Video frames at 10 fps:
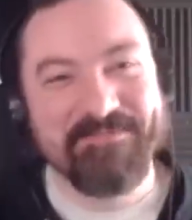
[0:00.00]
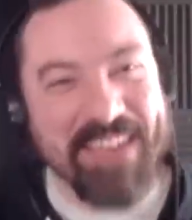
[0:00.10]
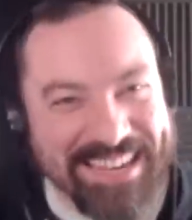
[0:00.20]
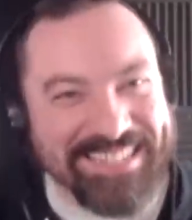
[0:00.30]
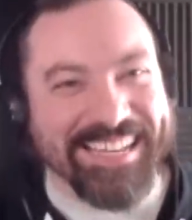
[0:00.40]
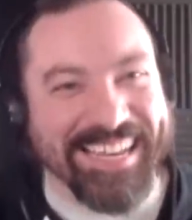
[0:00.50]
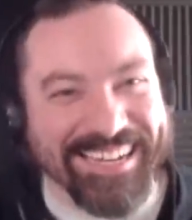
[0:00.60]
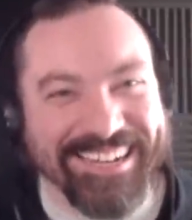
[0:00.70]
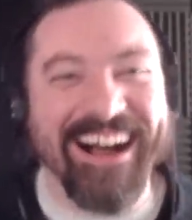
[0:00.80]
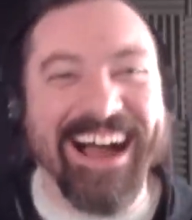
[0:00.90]
amazing.
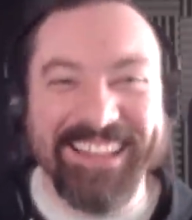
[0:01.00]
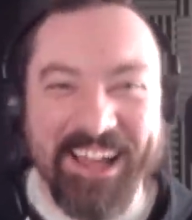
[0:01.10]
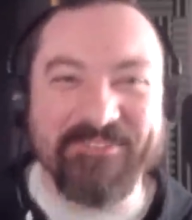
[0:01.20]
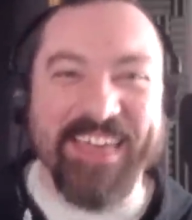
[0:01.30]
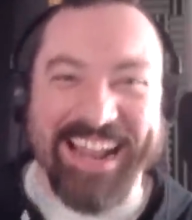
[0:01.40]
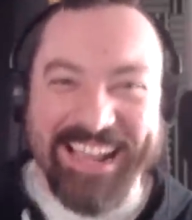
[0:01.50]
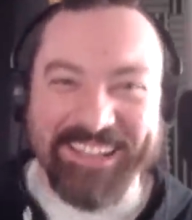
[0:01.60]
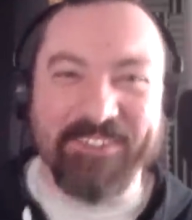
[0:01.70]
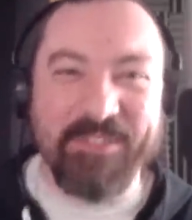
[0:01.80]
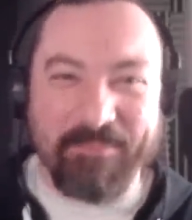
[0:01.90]
No, I love that. I
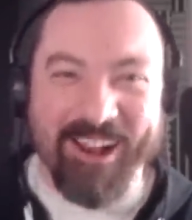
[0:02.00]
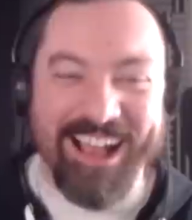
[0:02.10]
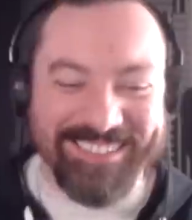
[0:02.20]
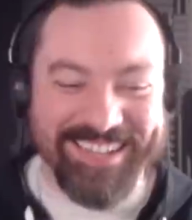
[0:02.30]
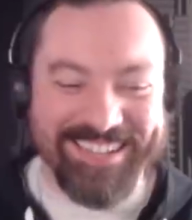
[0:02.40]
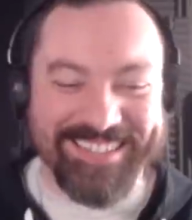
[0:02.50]
love the process